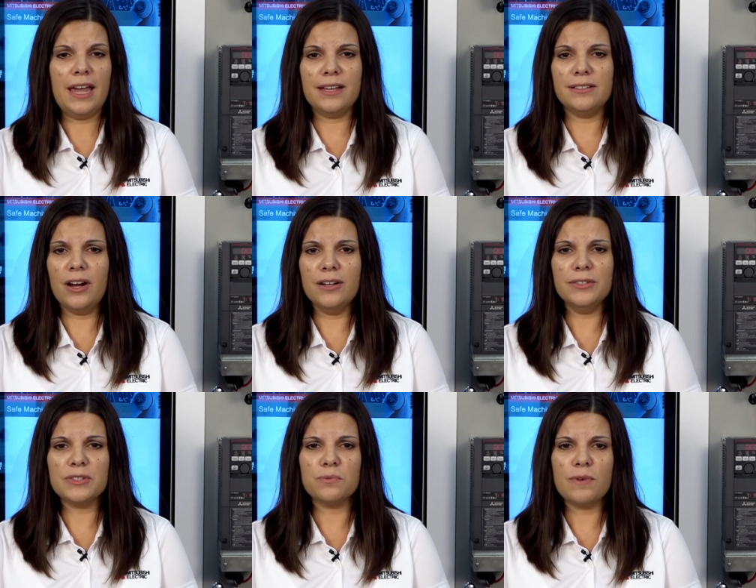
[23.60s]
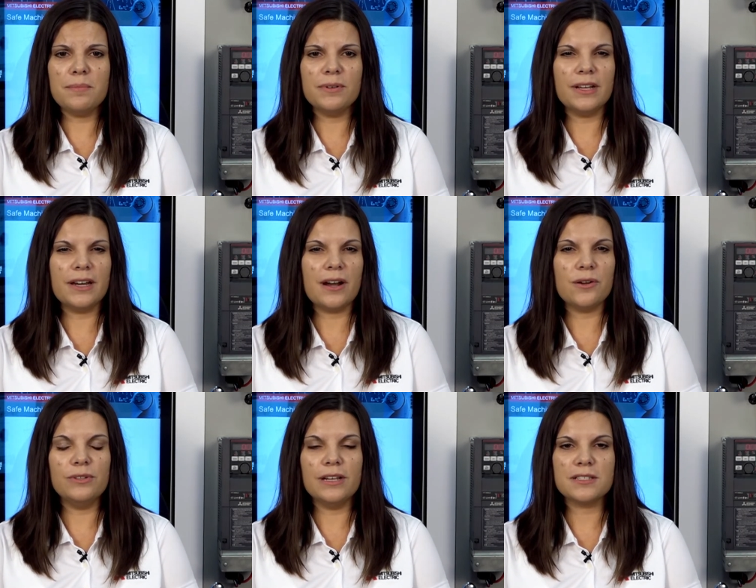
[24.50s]
And on this webinar,
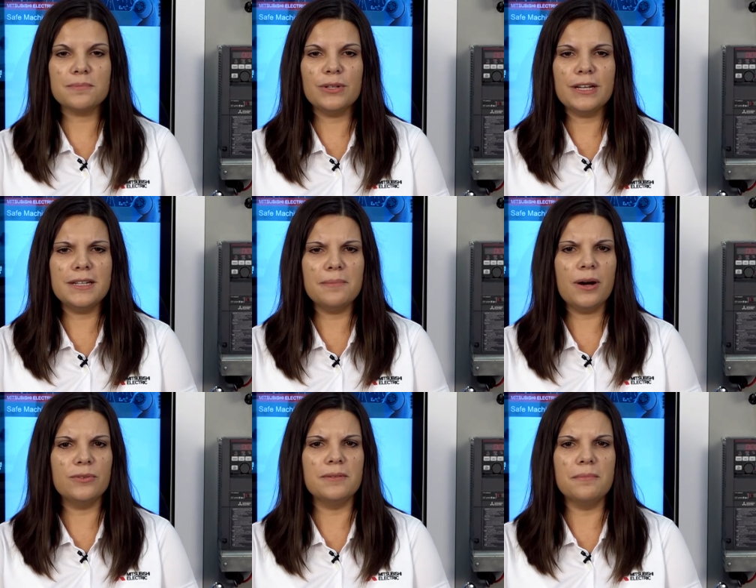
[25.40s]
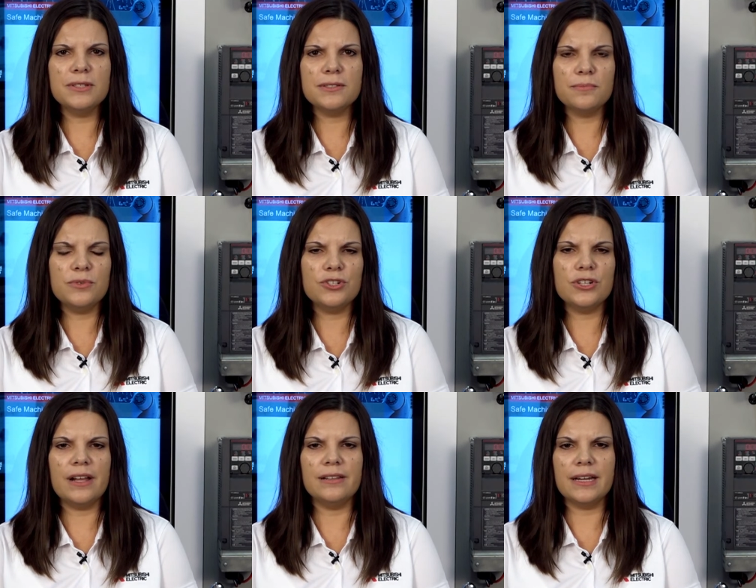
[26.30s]
I will explain about the
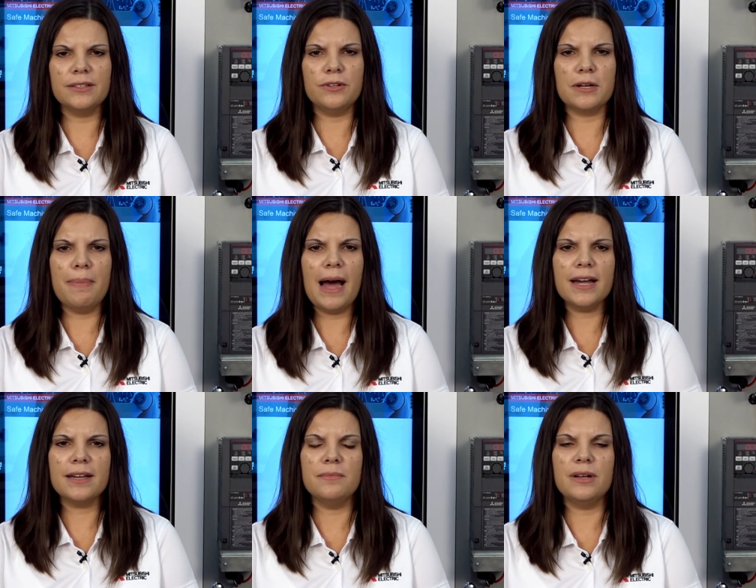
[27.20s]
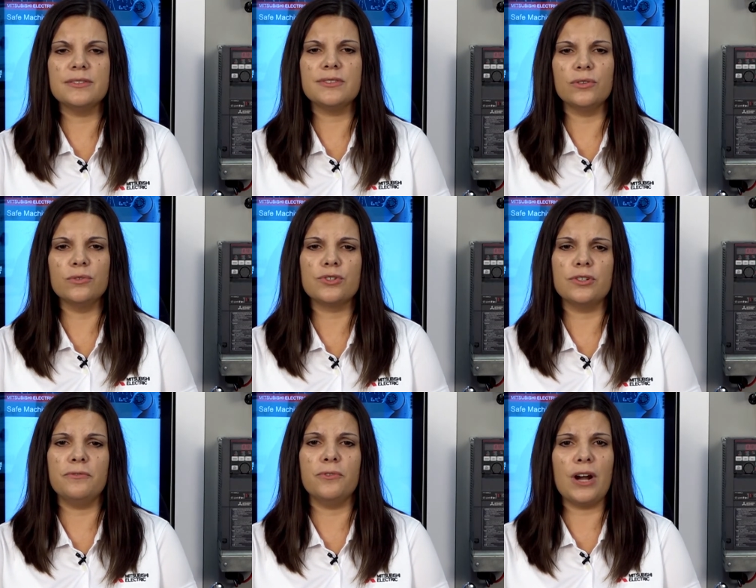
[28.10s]
Mitsubishi Electric PacML
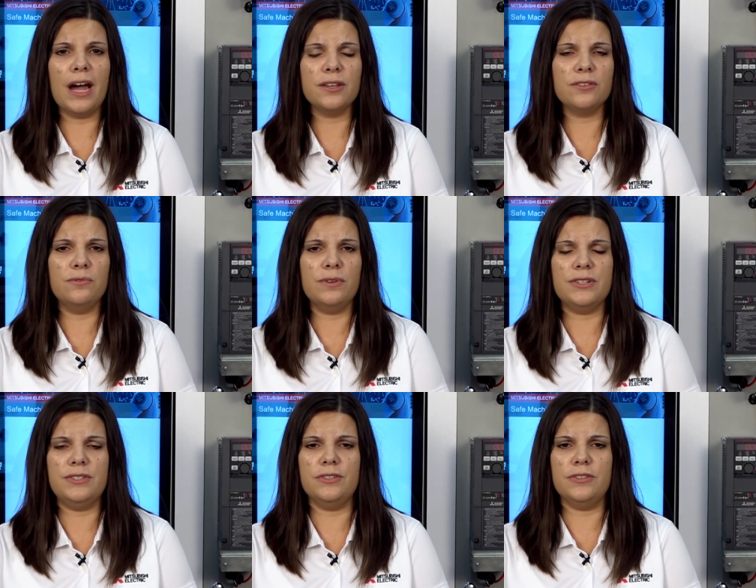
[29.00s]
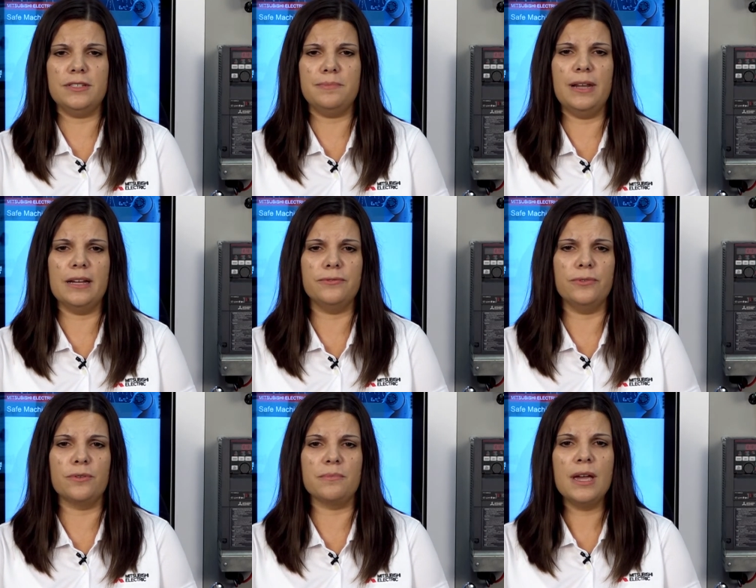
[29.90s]
solution for IQR series platform.